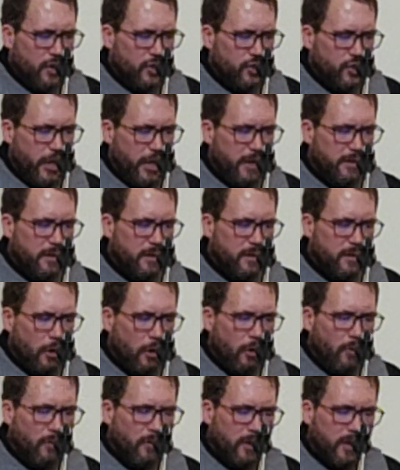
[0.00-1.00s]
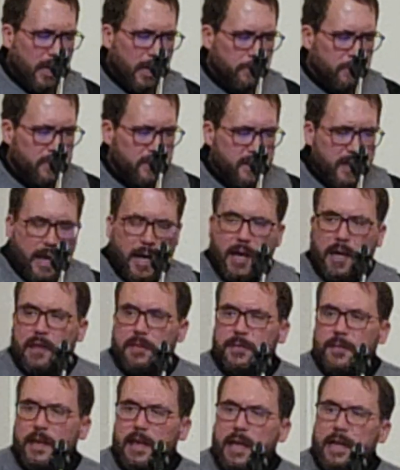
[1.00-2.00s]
Jesus overcomes death